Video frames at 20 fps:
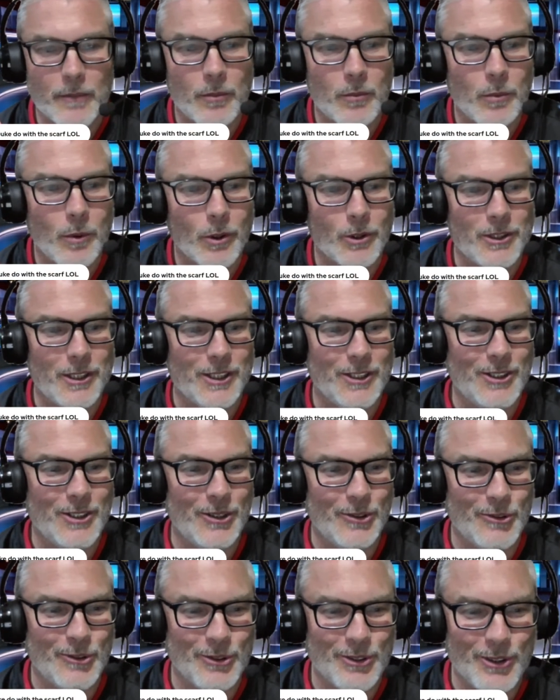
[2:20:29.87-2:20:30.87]
What did
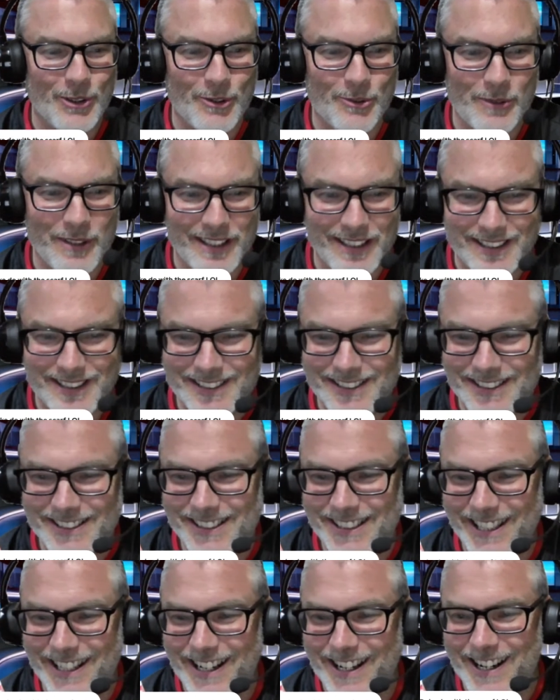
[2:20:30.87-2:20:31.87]
Duke do with a
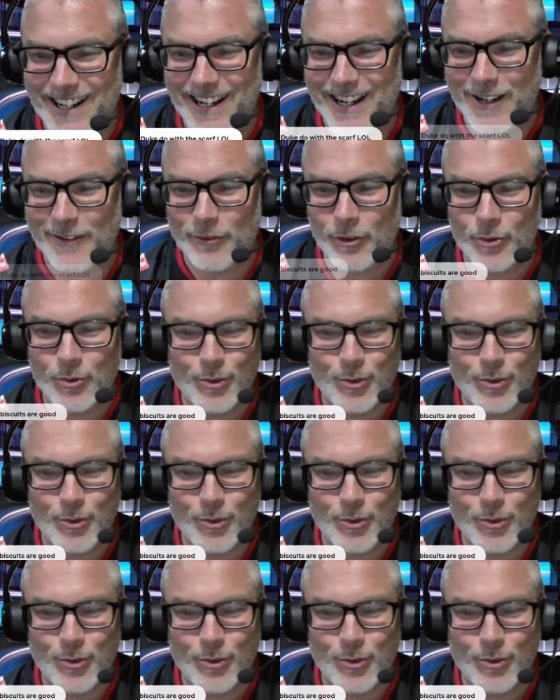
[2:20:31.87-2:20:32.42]
scarf?